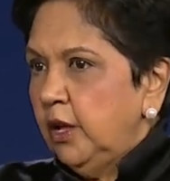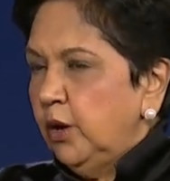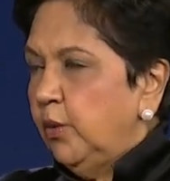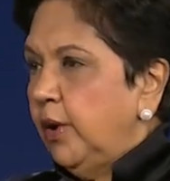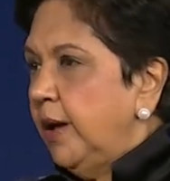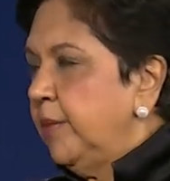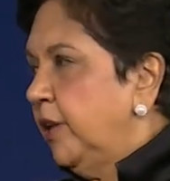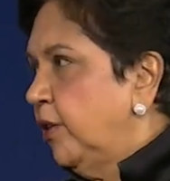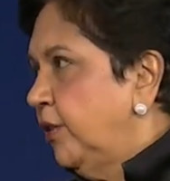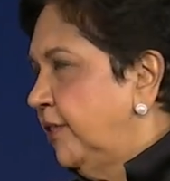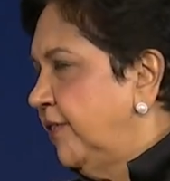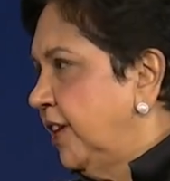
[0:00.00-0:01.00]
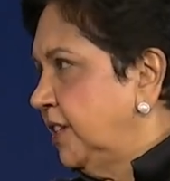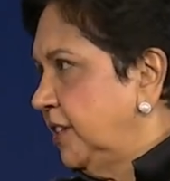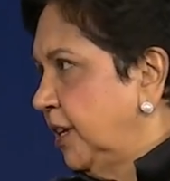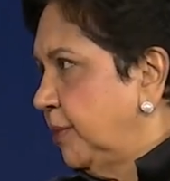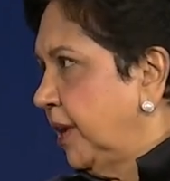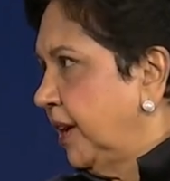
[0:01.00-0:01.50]
why am I not advancing
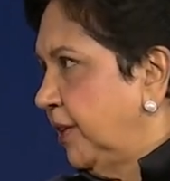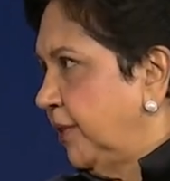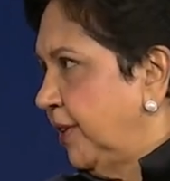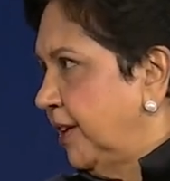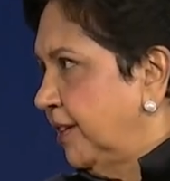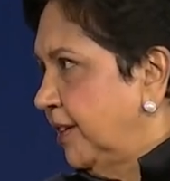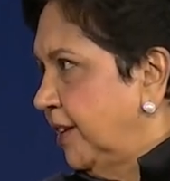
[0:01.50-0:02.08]
in my career?